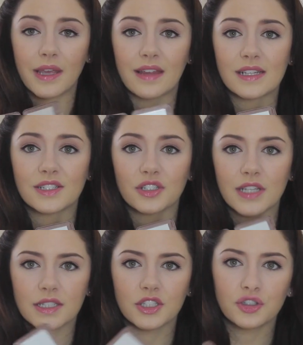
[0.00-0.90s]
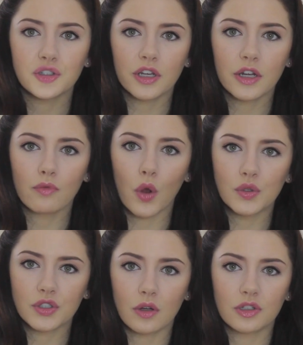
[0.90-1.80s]
But yeah, this just has stunning
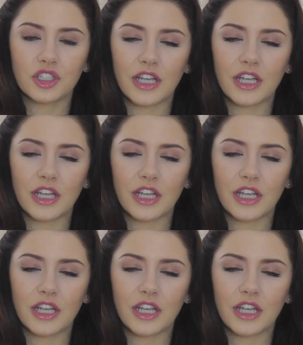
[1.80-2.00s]
rose gold